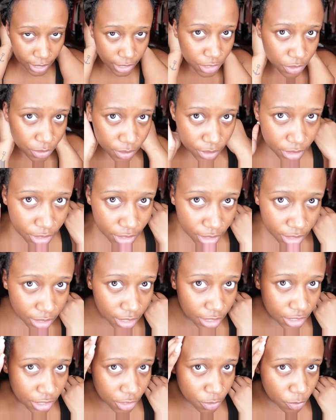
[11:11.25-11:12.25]
As you can see,
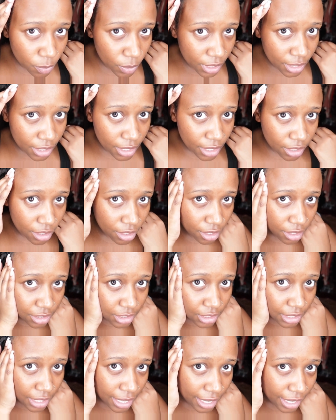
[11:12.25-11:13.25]
this is what it
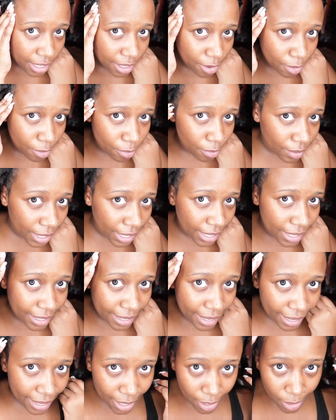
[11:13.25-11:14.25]
looks like right
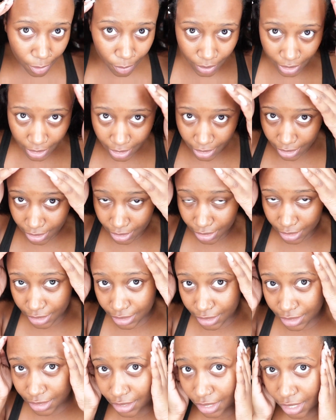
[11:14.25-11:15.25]
now. It
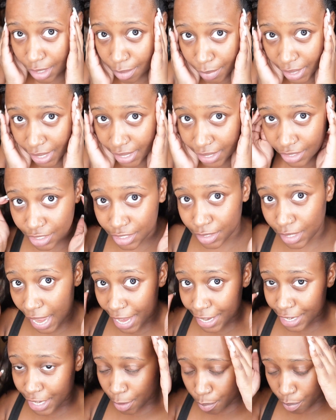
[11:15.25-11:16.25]
is a mess.
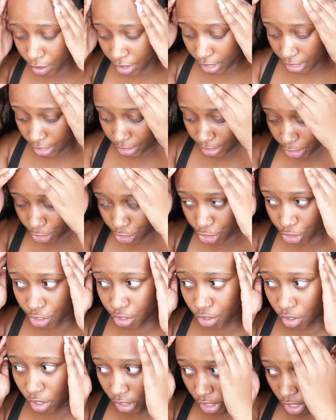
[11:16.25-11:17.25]
I did put
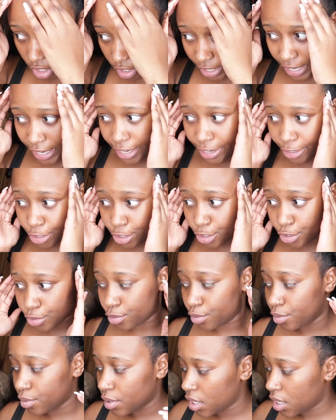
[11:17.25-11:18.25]
conditioner along here
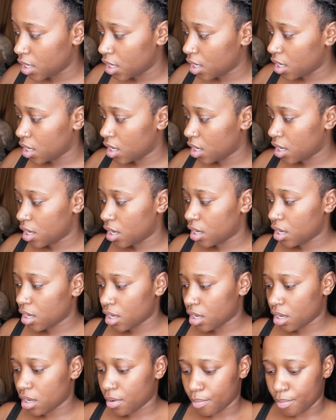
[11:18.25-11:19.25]
too,
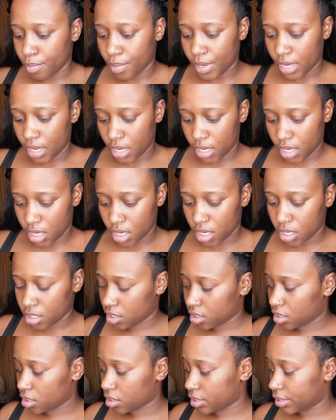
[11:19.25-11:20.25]

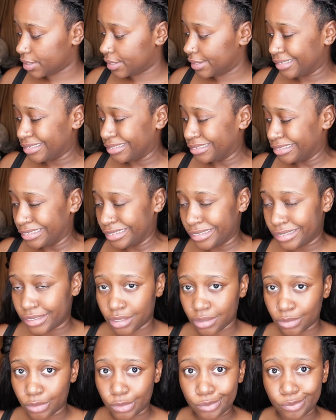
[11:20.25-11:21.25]
but
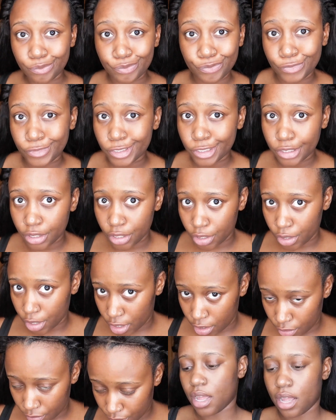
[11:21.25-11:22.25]
you
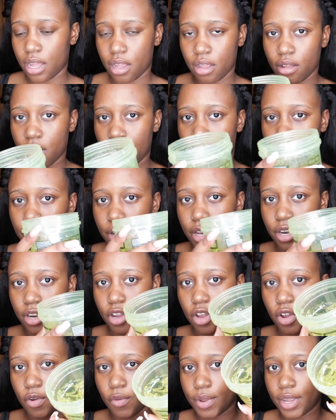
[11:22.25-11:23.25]
know, I'm gonna
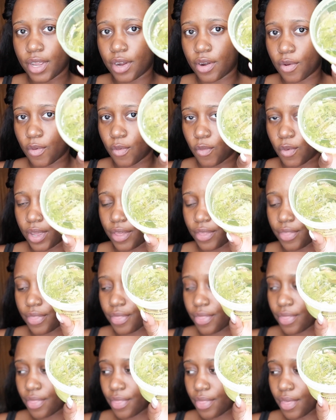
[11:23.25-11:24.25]
go in with
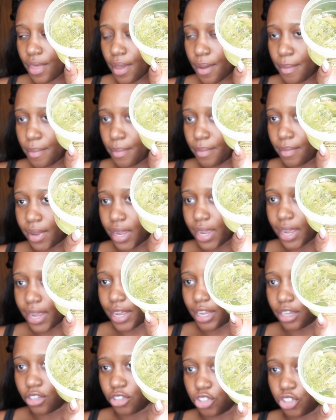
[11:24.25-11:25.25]

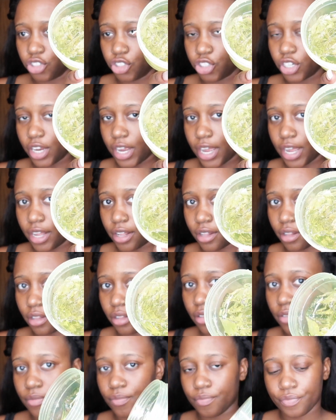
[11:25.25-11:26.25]
my gel,